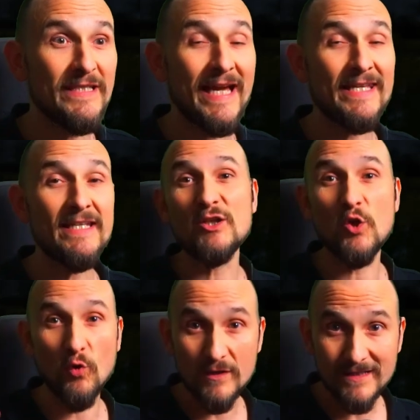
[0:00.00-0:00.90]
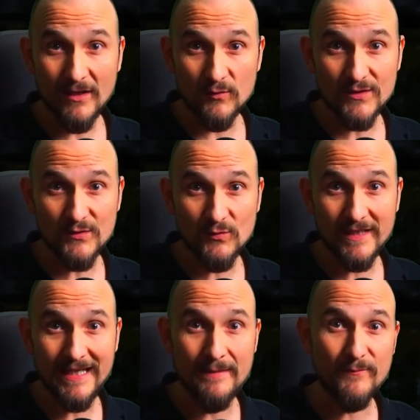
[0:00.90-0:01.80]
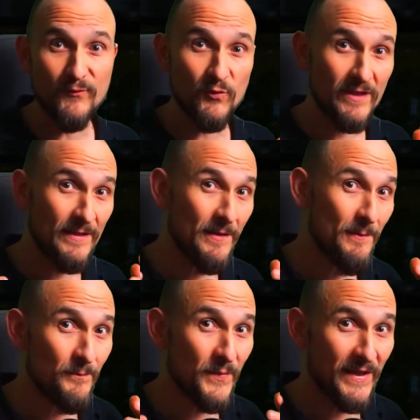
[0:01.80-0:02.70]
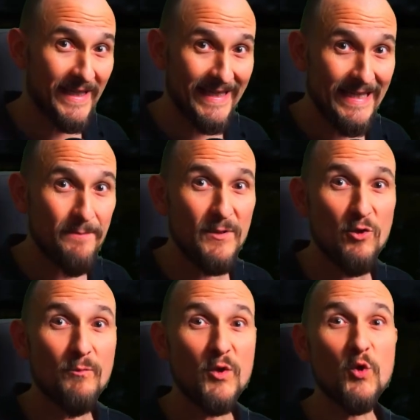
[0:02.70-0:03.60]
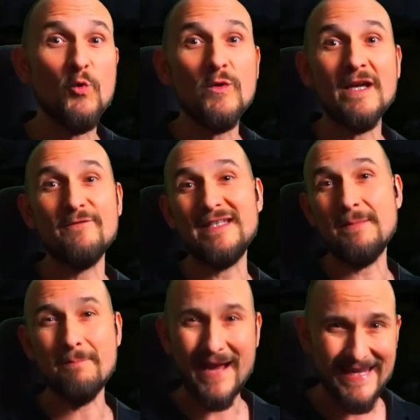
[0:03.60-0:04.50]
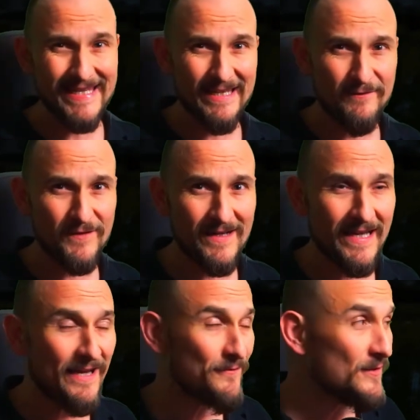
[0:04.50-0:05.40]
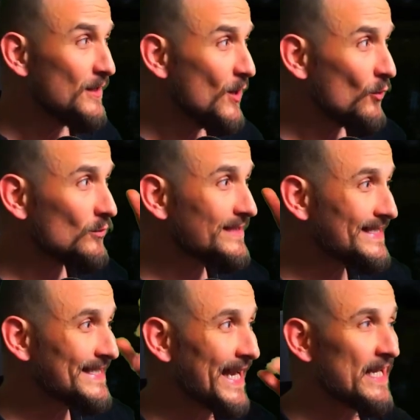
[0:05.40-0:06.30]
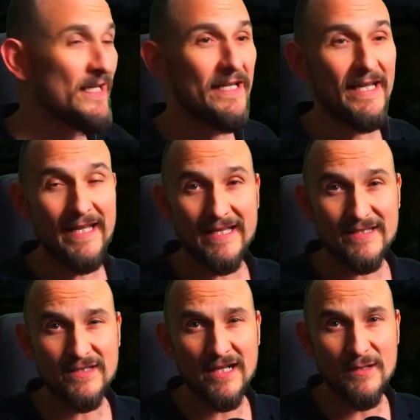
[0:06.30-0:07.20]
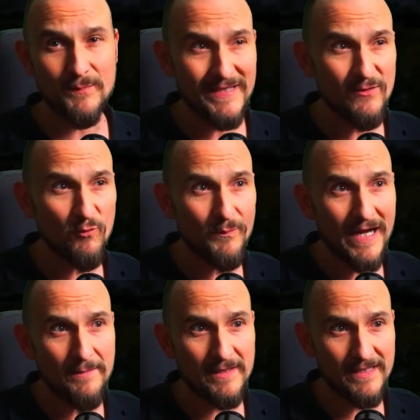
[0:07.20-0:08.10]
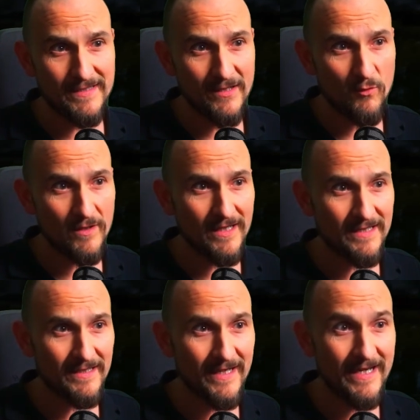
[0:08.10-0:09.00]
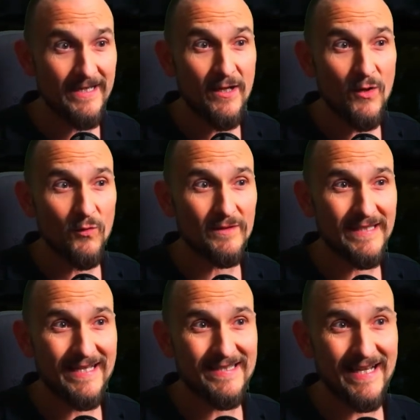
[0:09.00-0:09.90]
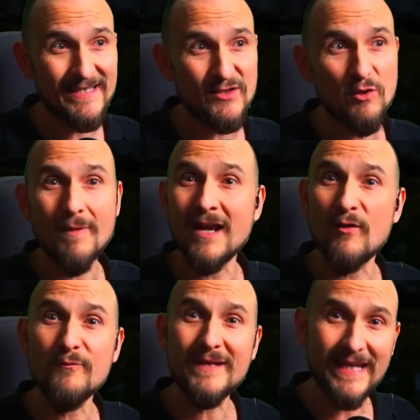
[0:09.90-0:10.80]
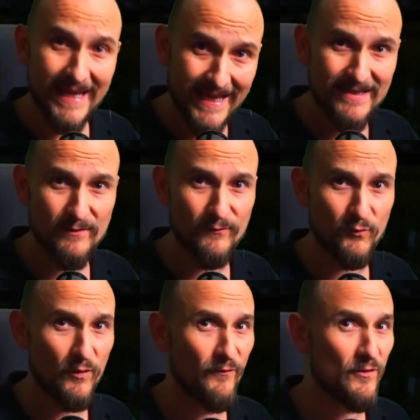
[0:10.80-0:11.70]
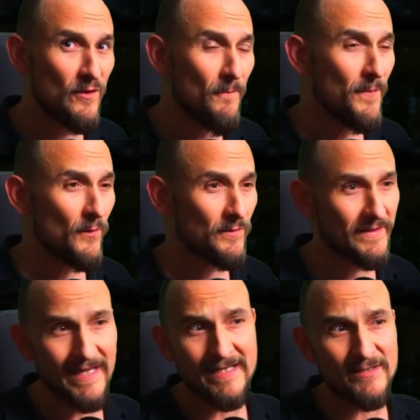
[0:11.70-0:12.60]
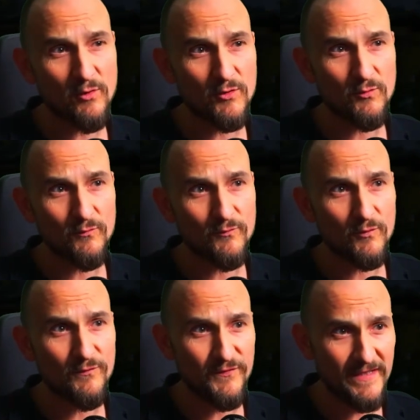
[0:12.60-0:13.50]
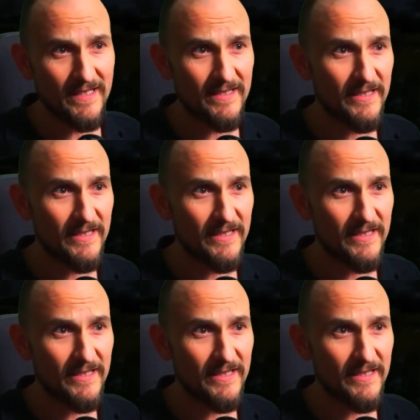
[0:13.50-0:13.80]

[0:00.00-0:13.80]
barbel goes in here right now, and that completely normal on the cheese cube, and that one is really dirt cheap. So cheese cube, of course, is much cheaper. You can simply make it yourself. You get yourself such a